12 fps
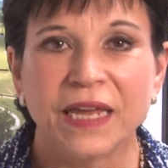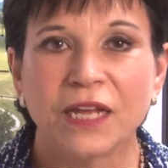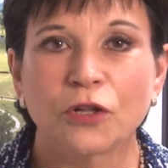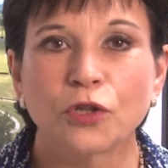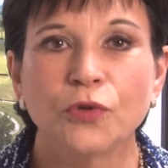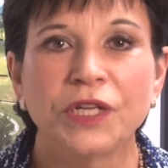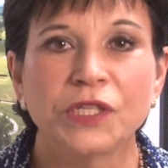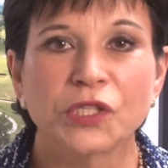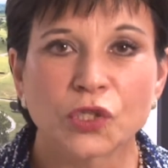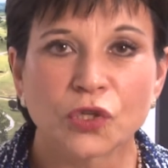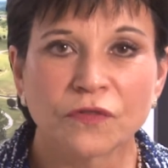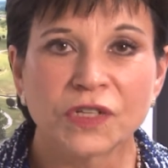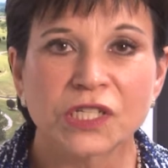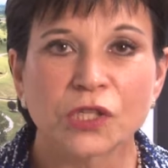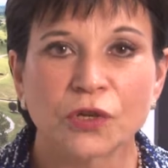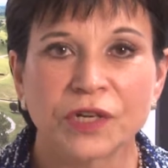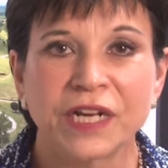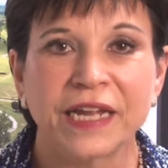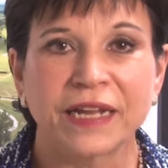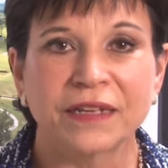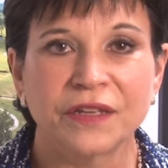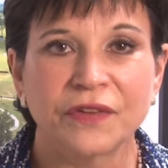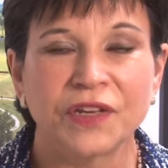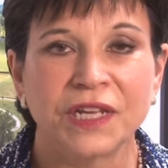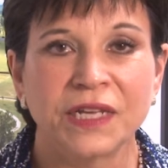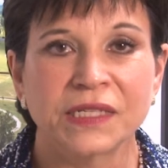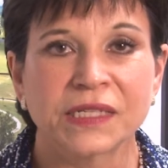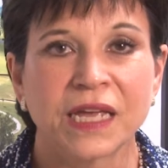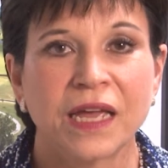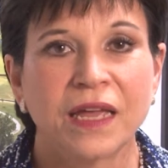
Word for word: including service learning activities.